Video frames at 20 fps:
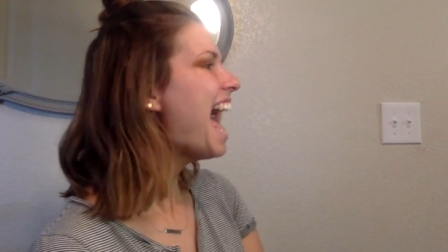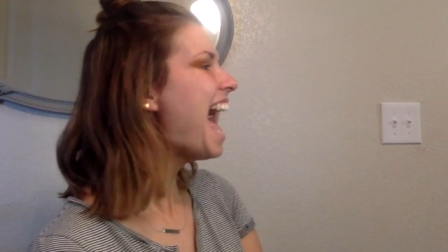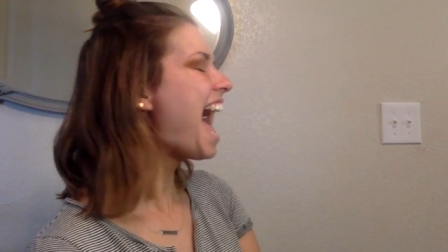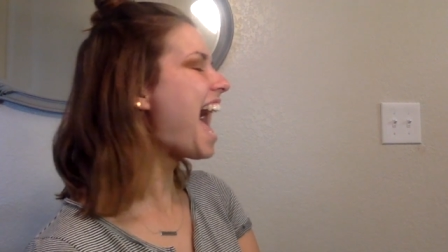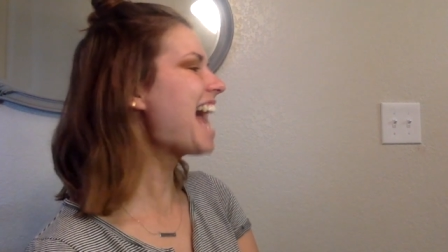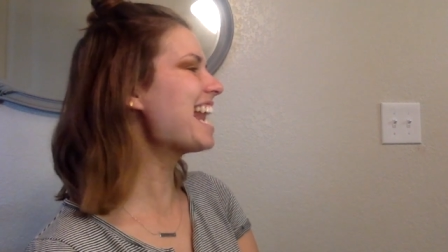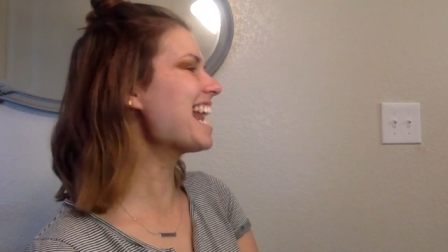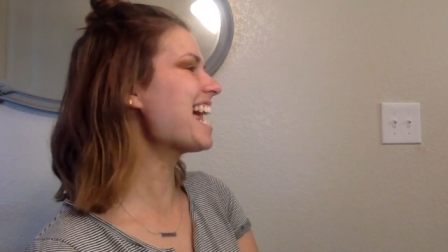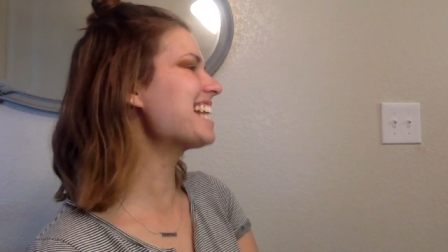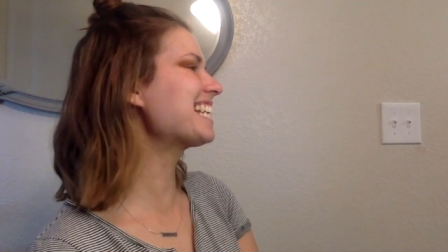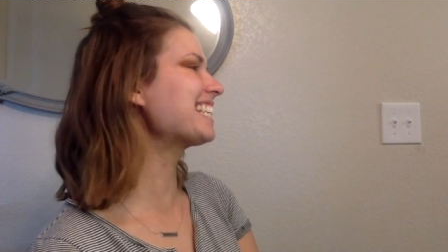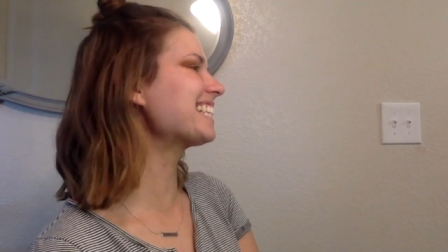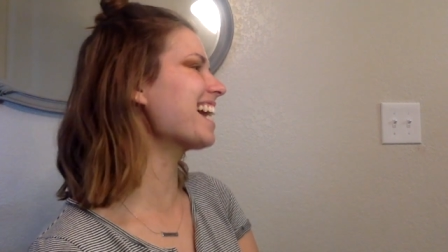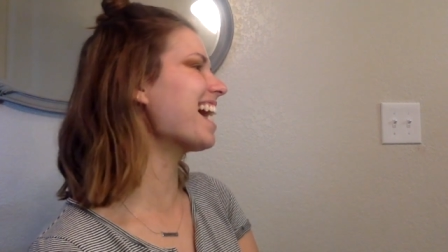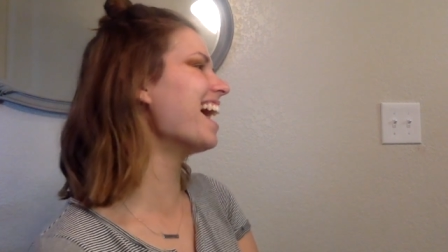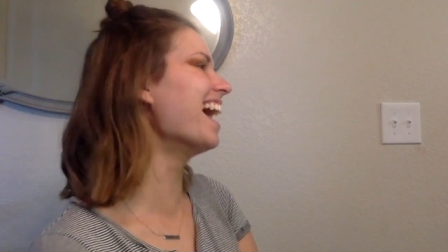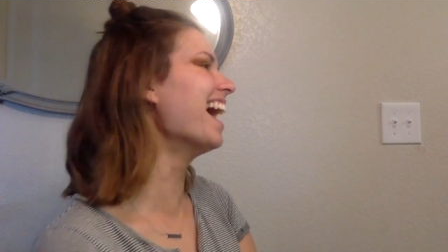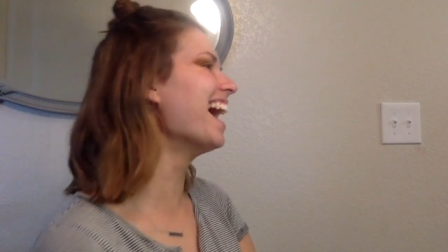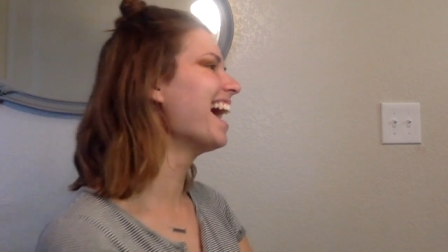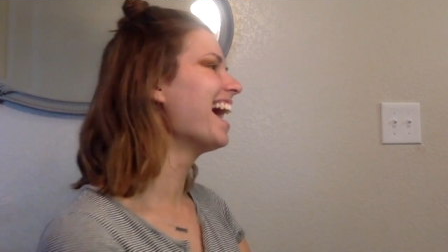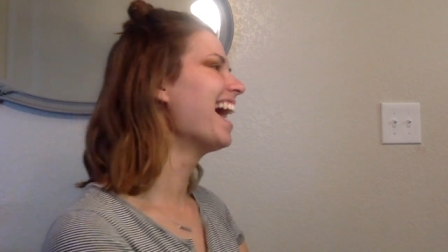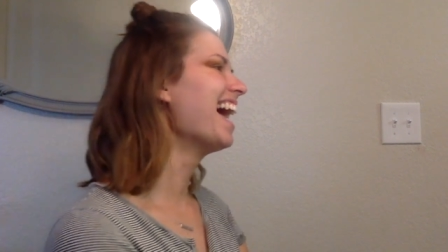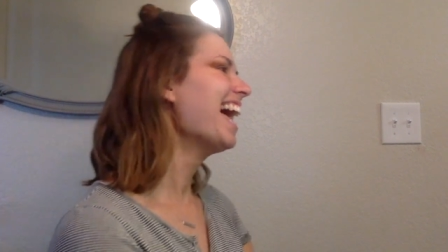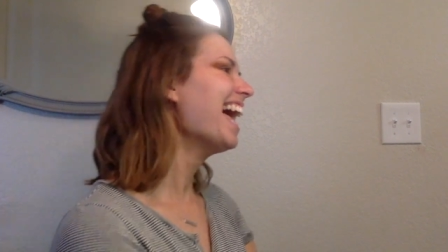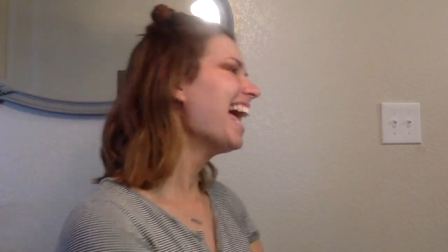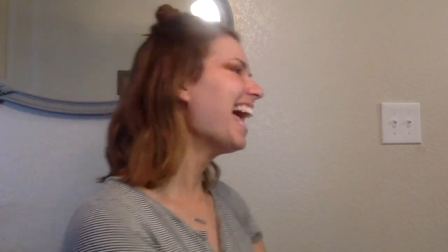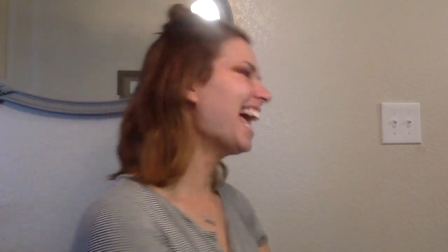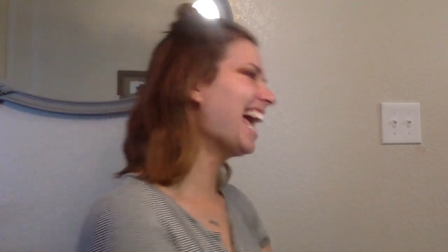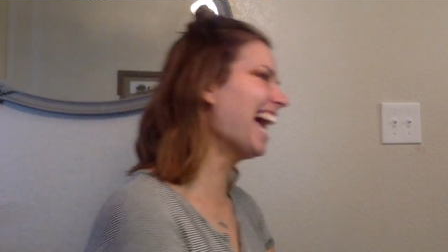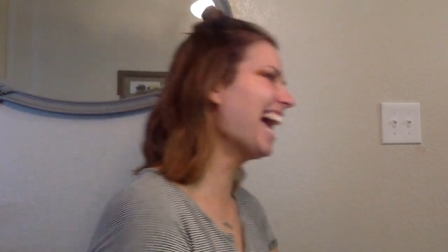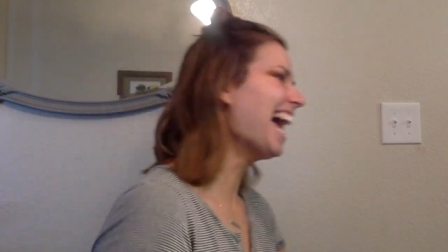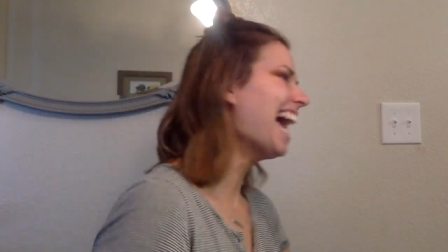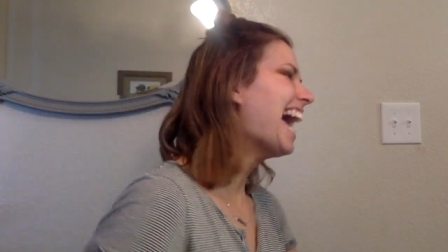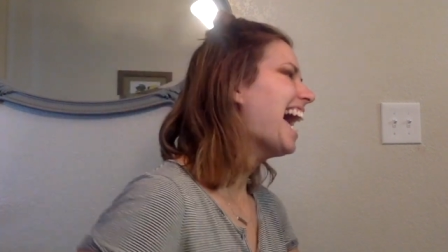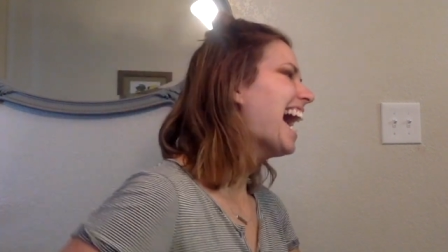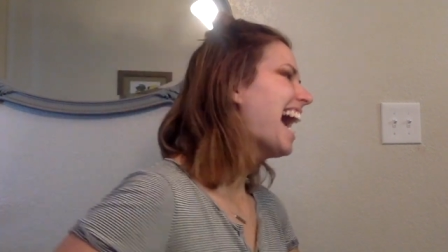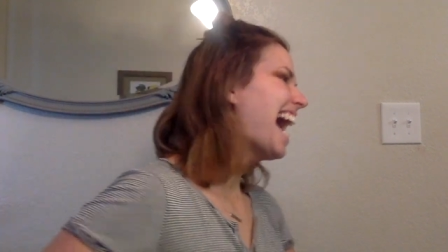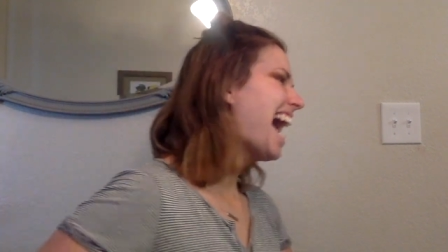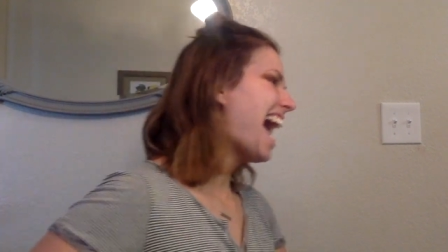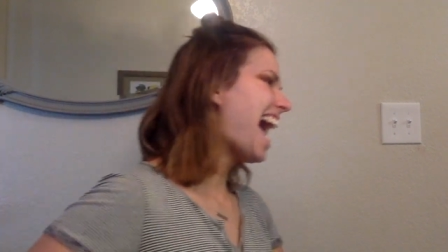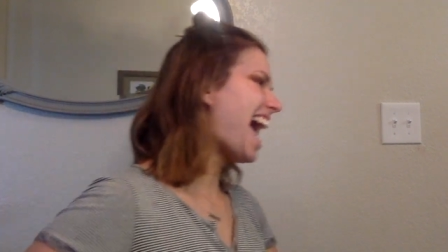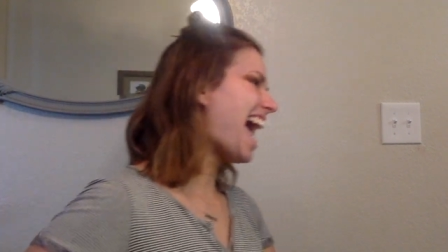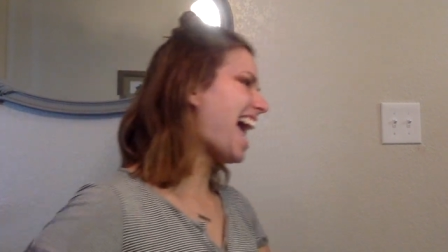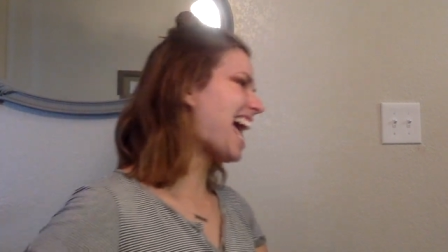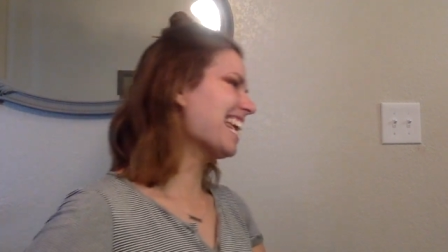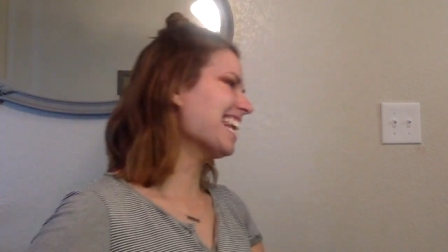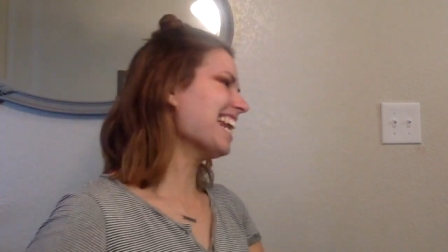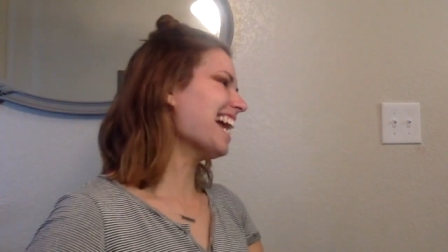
I fucking had this picture in my